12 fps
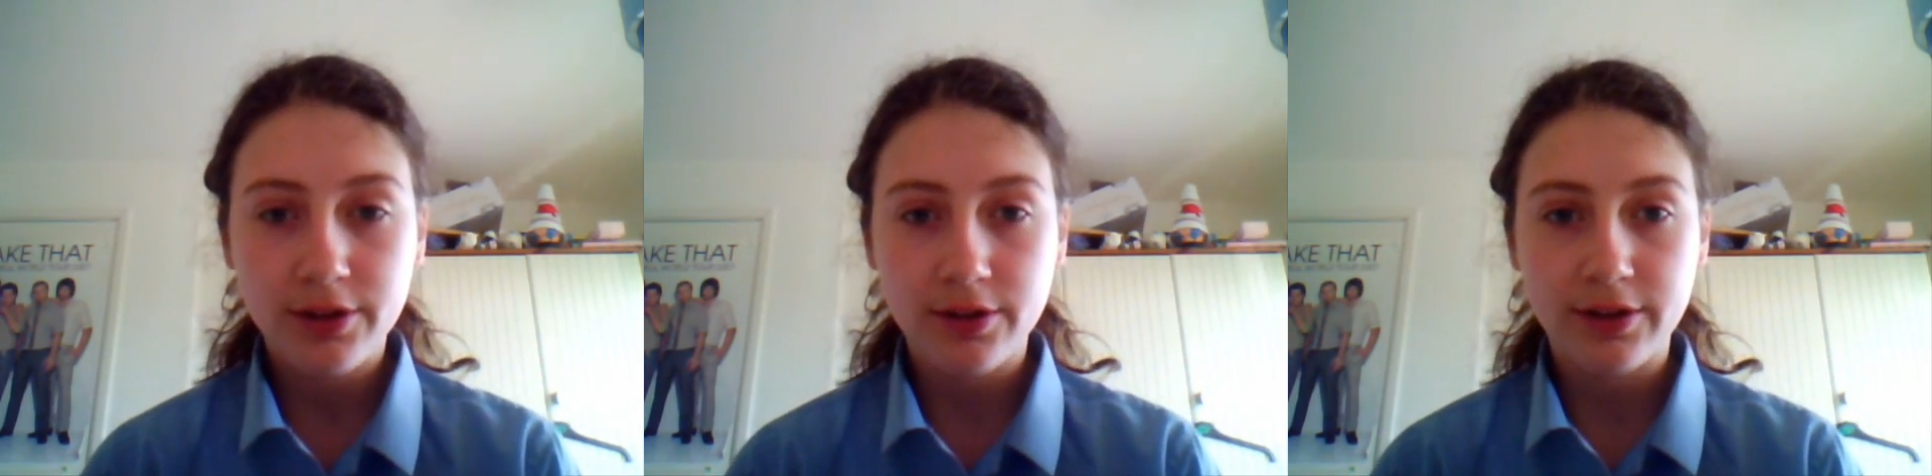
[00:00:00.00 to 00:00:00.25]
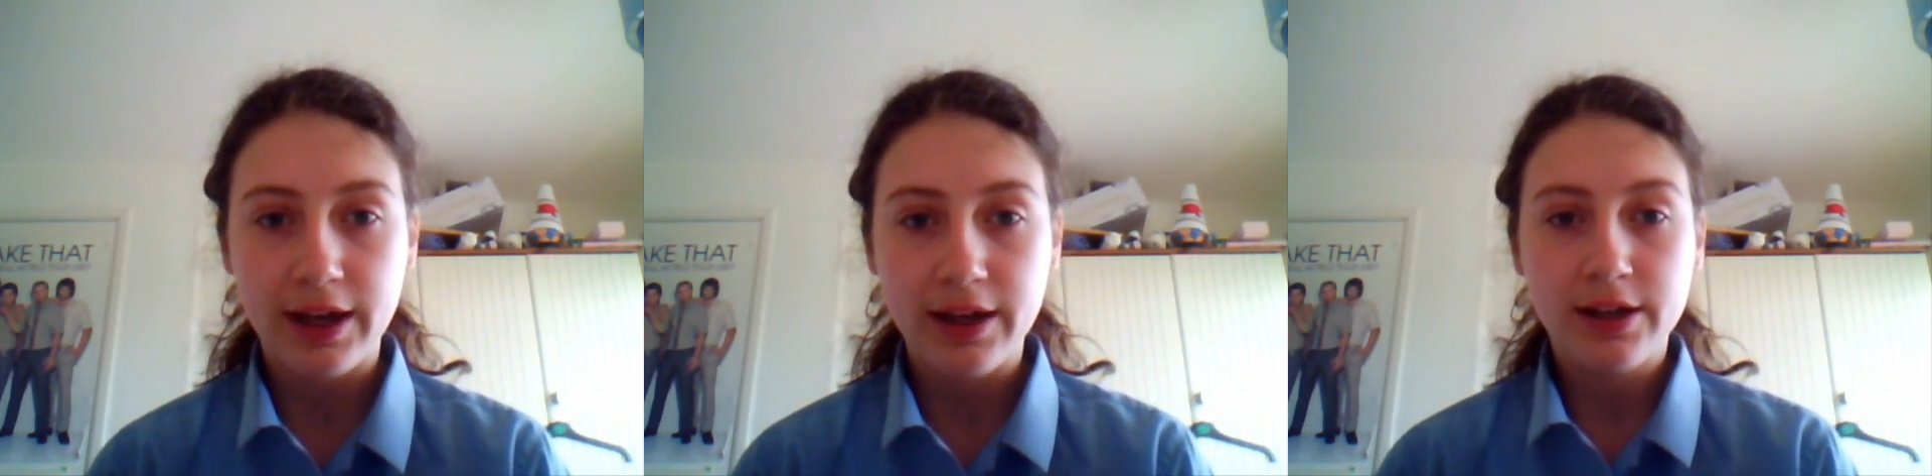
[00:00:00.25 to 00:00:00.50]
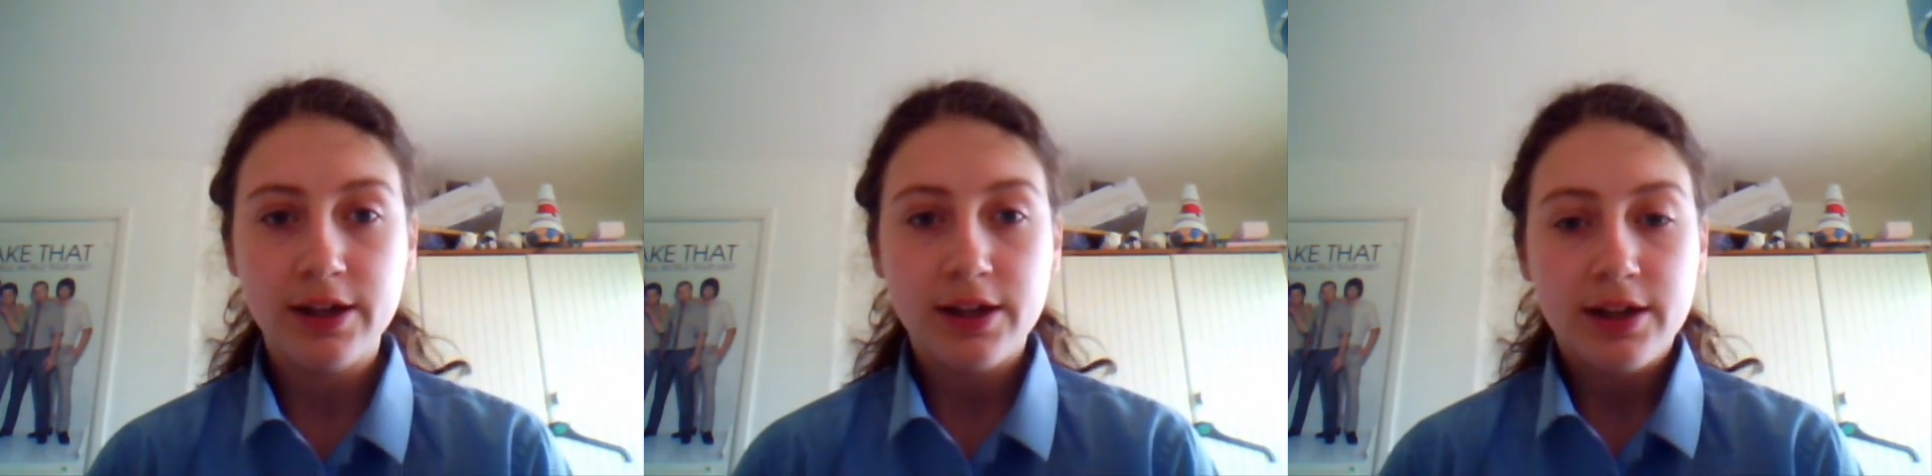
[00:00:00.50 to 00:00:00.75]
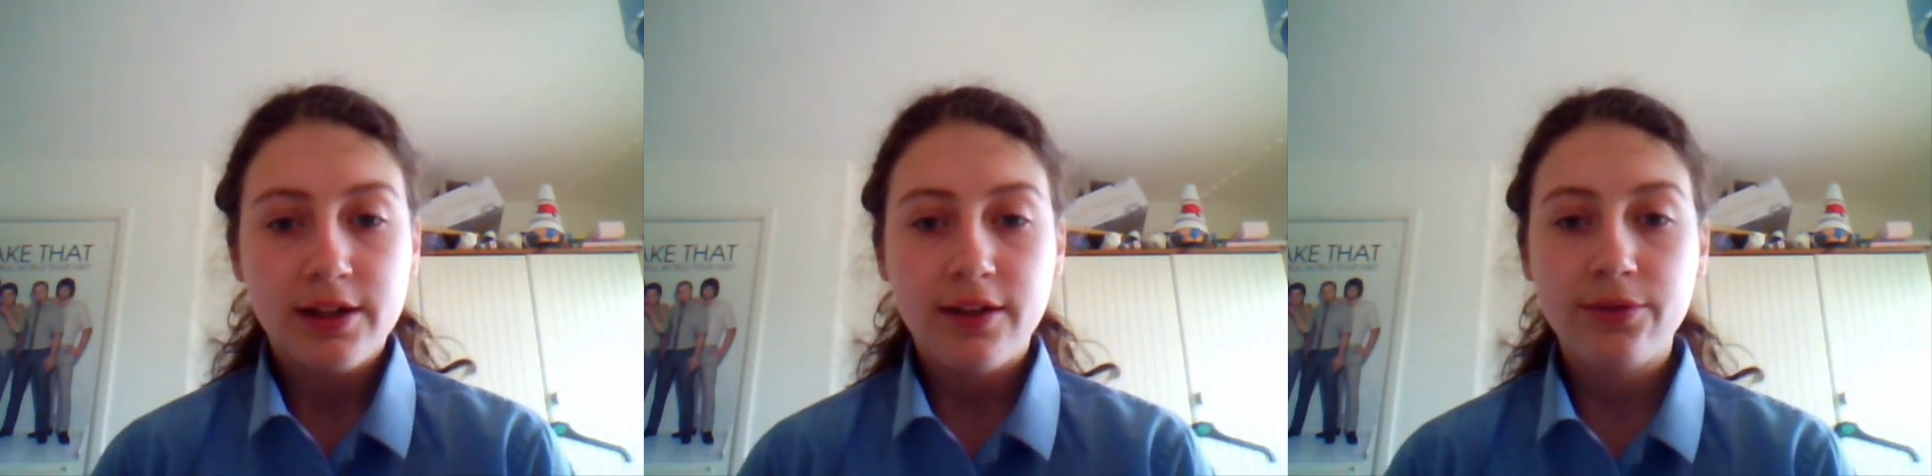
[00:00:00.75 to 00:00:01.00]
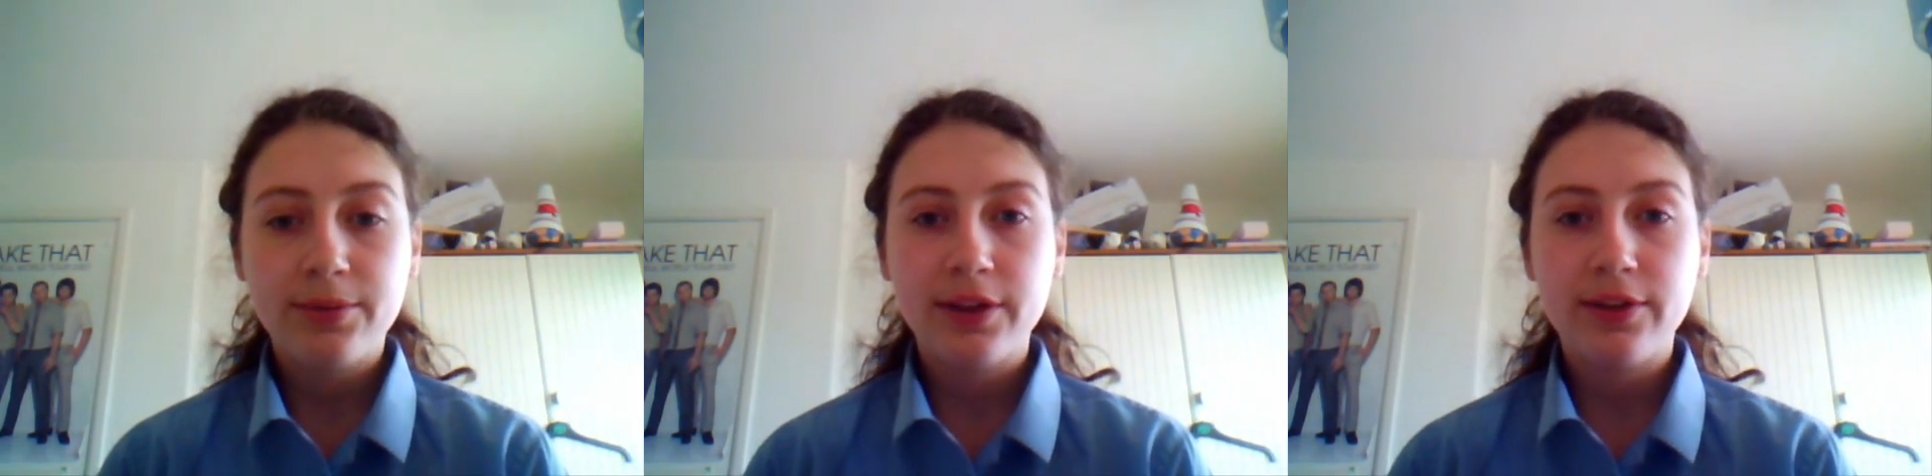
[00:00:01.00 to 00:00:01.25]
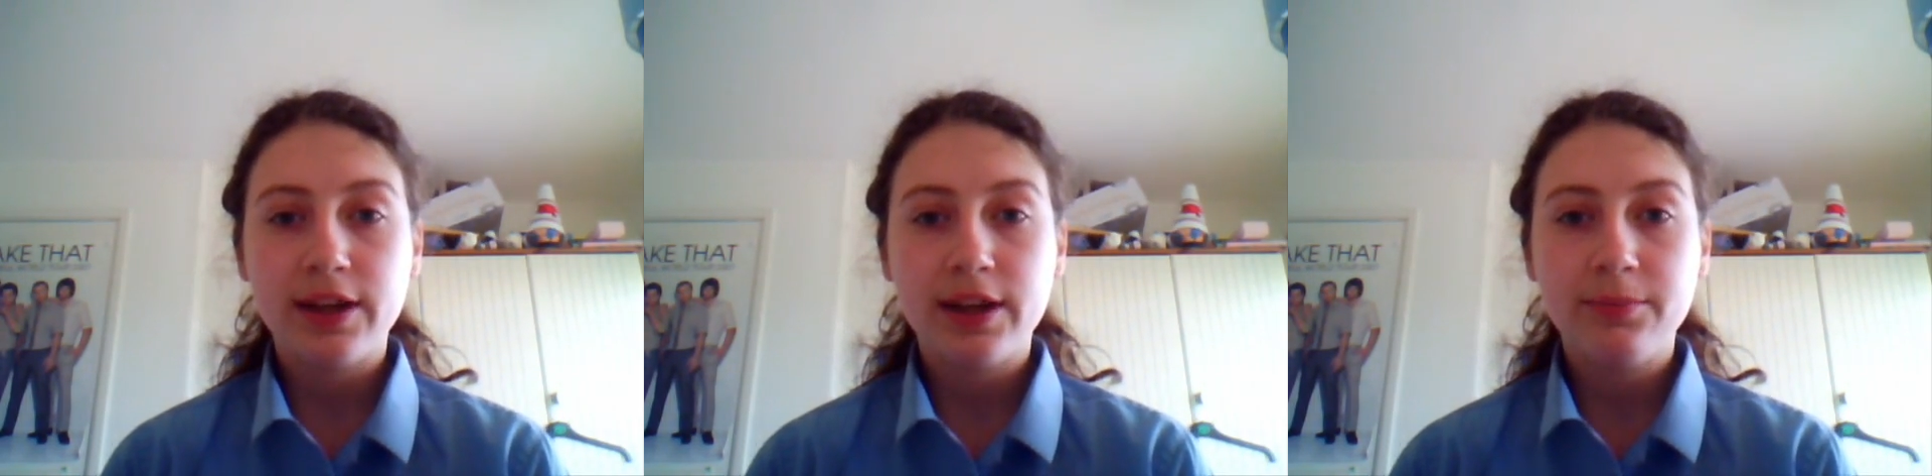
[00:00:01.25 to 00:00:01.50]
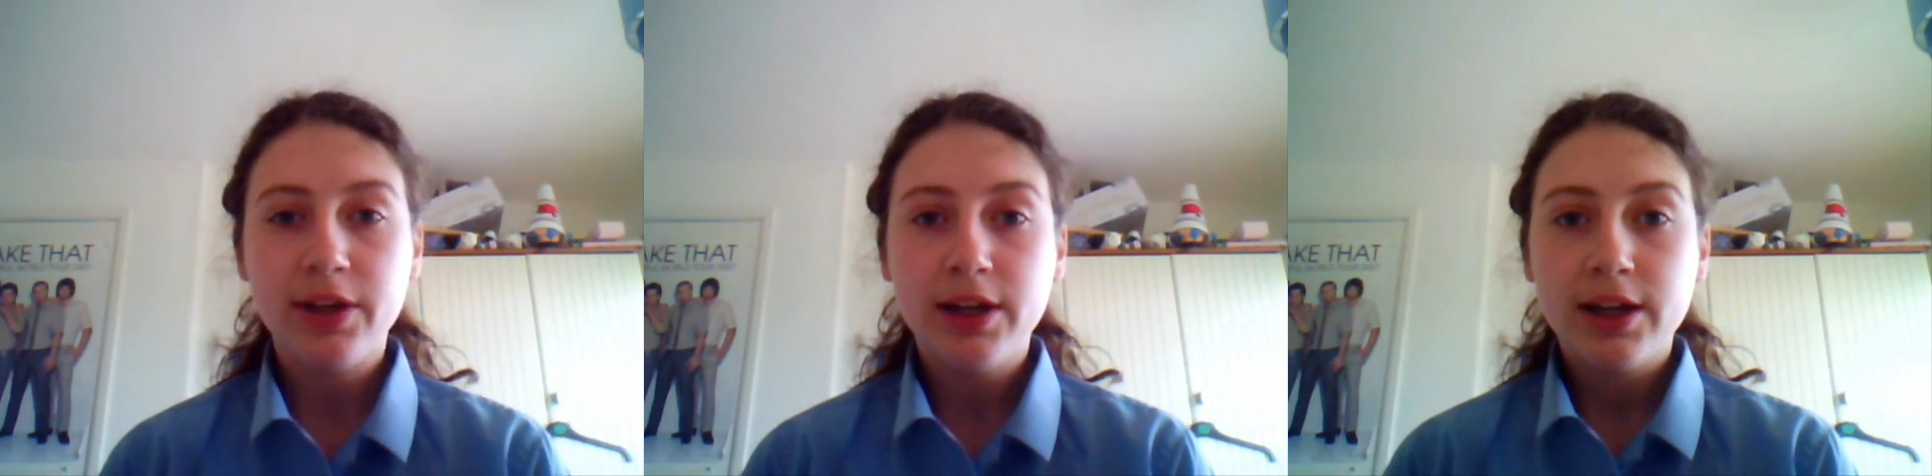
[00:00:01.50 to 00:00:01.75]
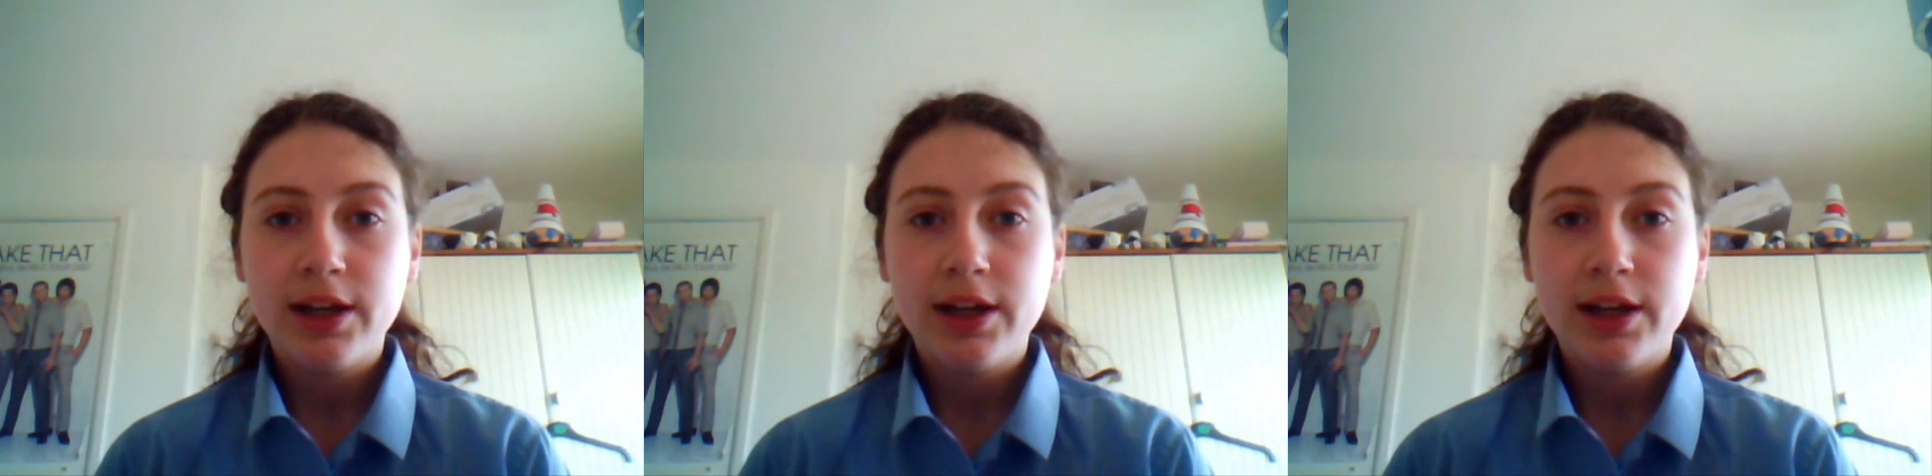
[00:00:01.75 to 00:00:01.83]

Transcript: Okay, this week's theme